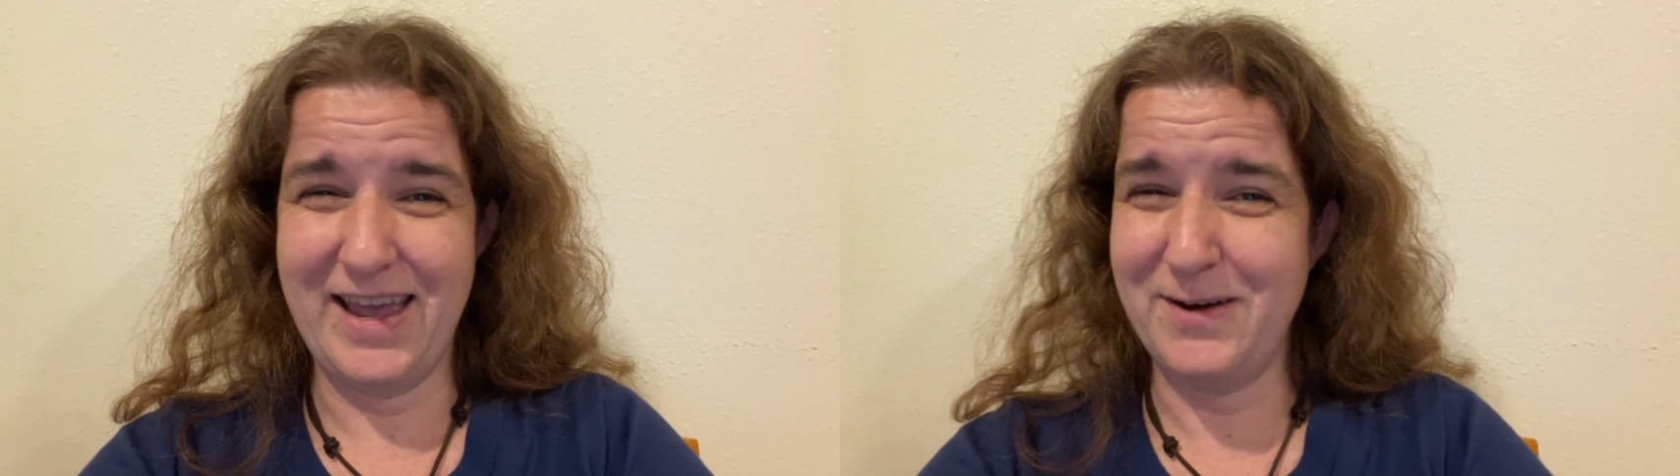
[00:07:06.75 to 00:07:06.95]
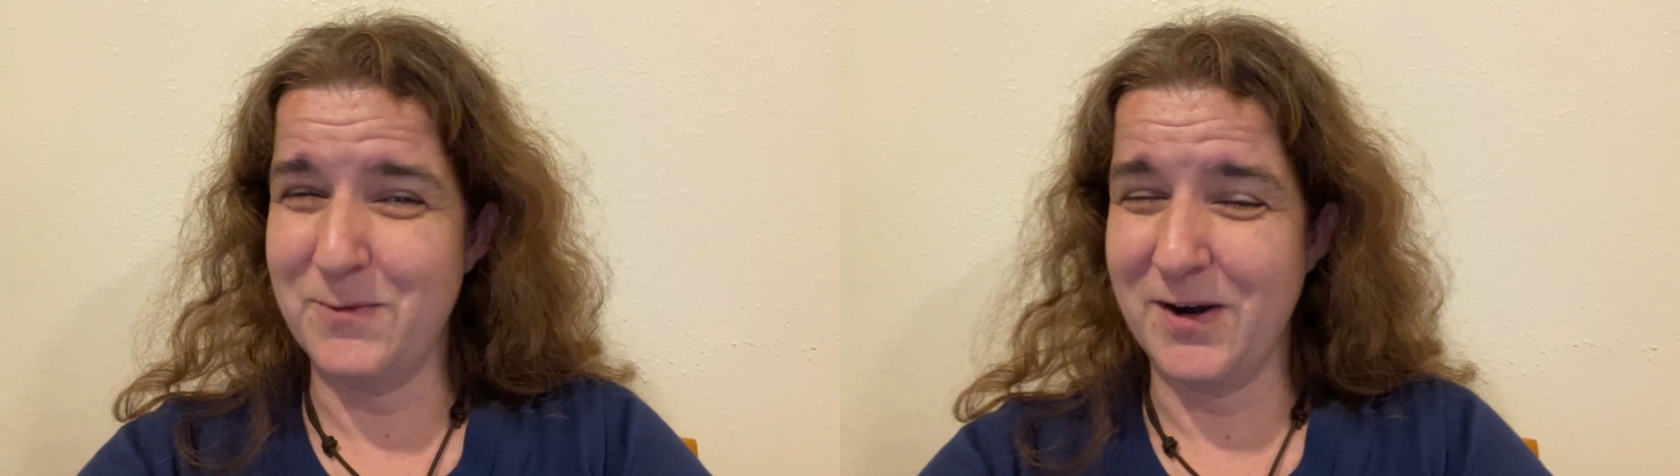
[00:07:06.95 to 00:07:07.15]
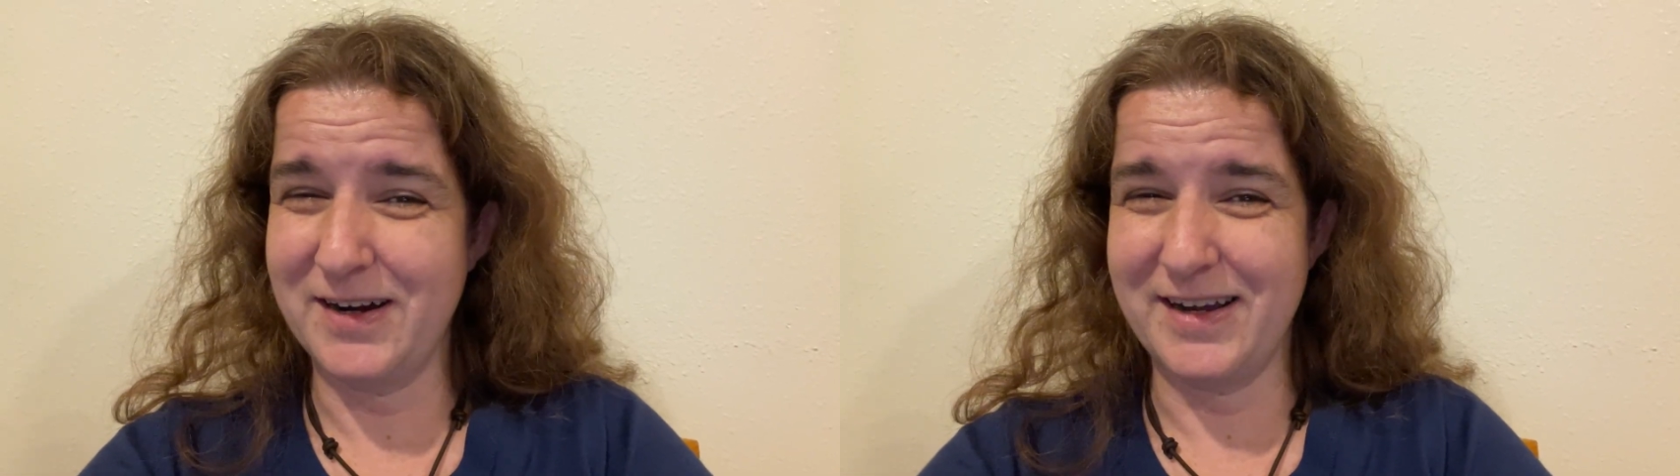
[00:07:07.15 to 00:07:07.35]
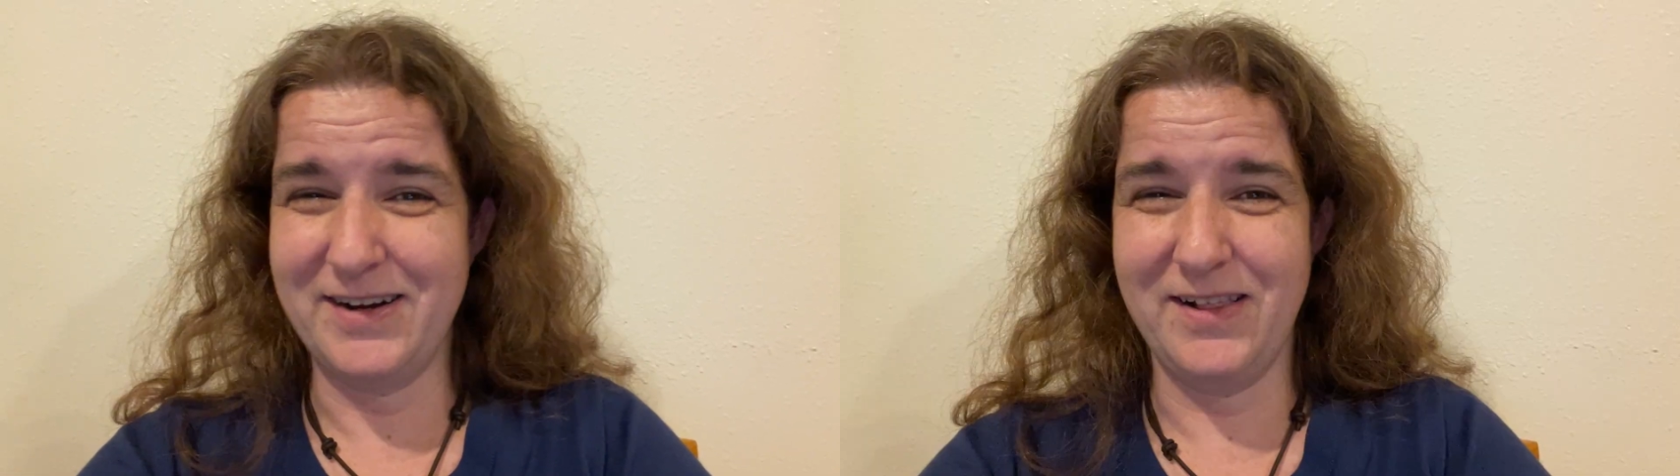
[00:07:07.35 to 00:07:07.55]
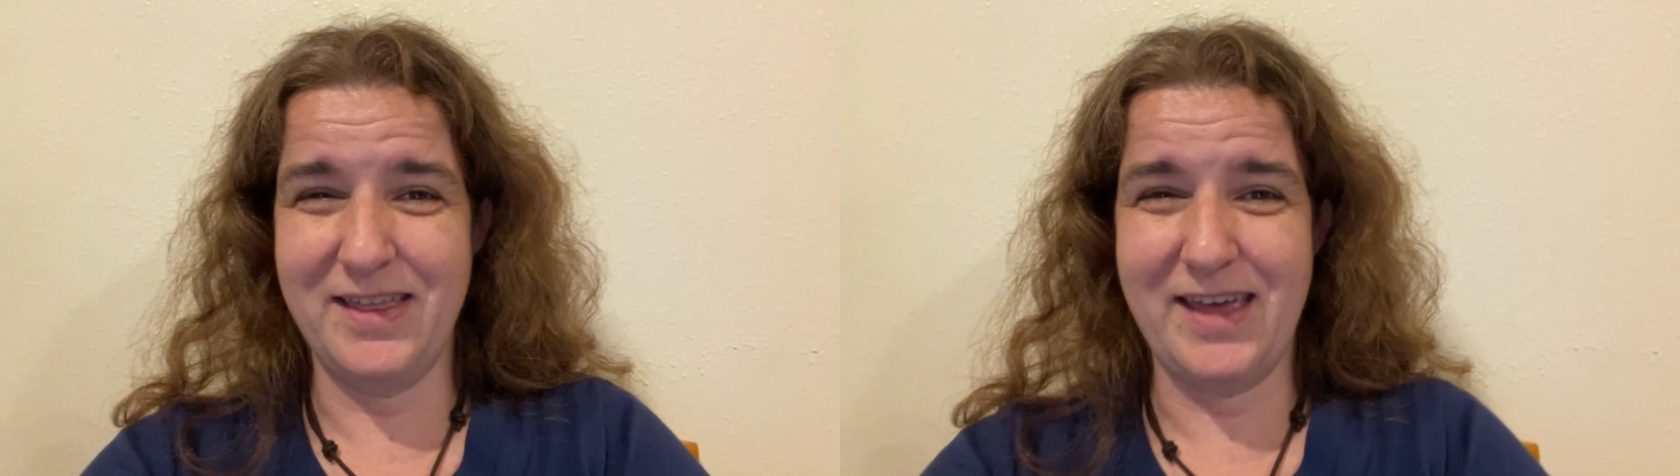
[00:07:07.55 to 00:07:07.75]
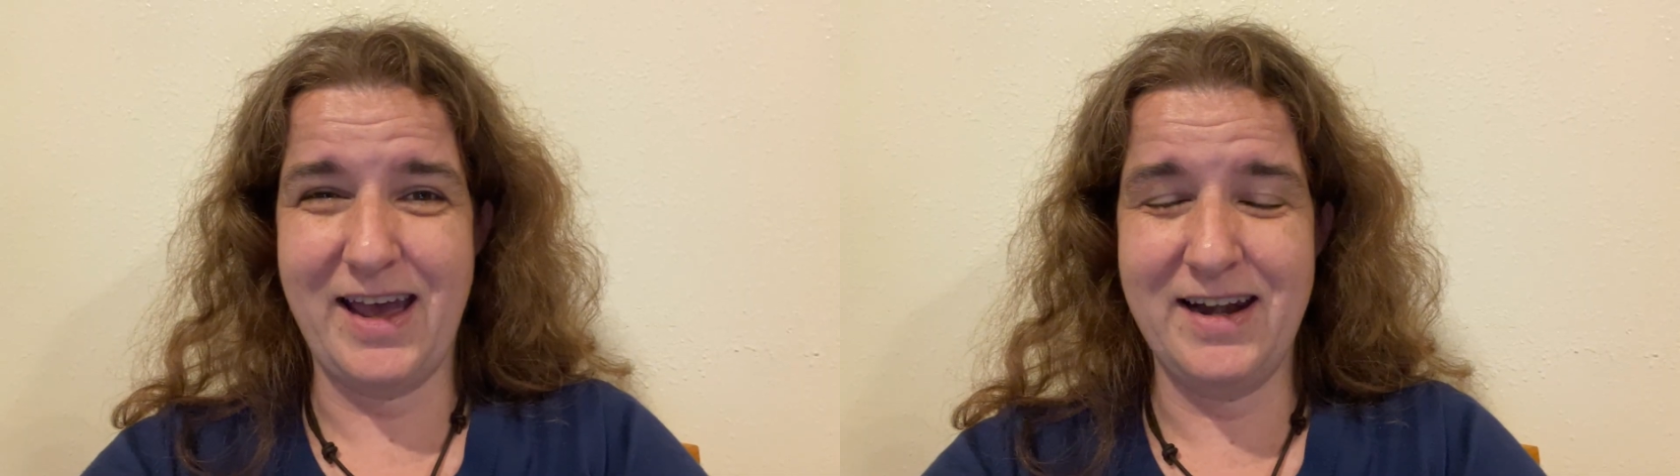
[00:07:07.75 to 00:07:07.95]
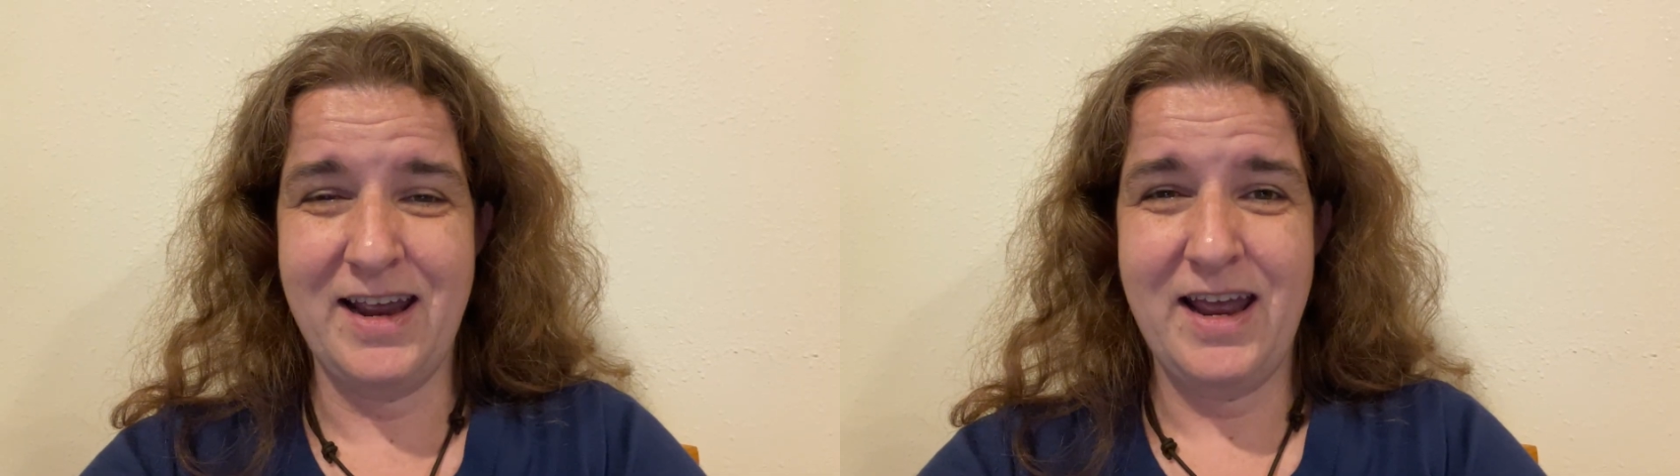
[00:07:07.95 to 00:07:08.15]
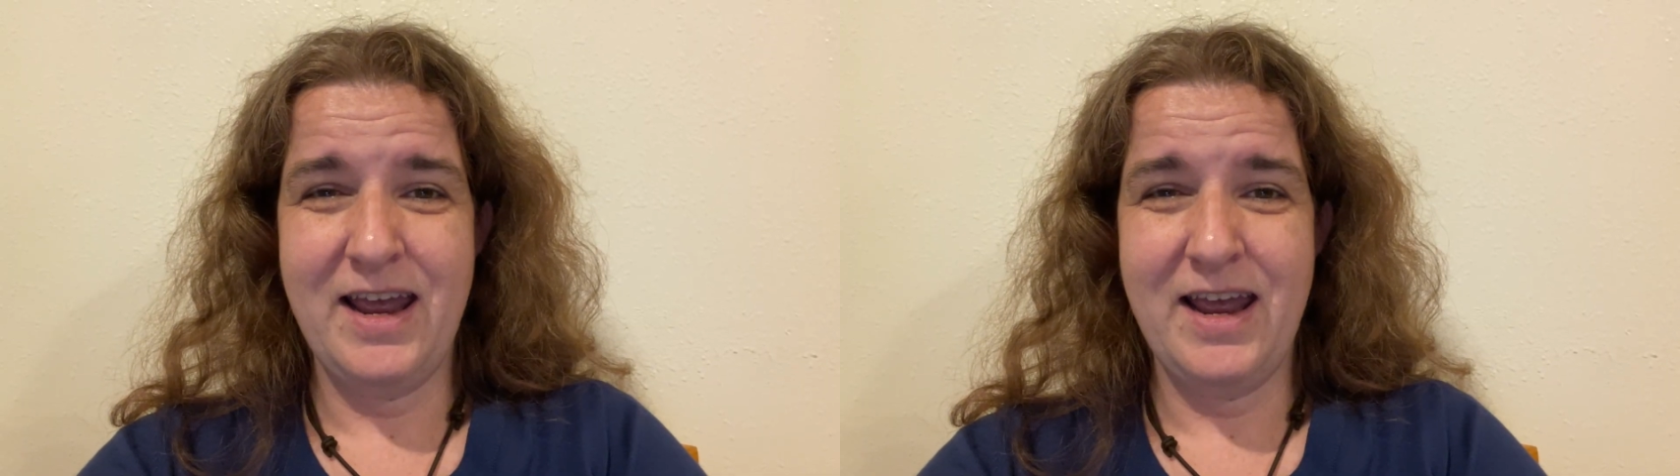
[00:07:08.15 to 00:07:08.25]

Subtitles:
light work and all of that.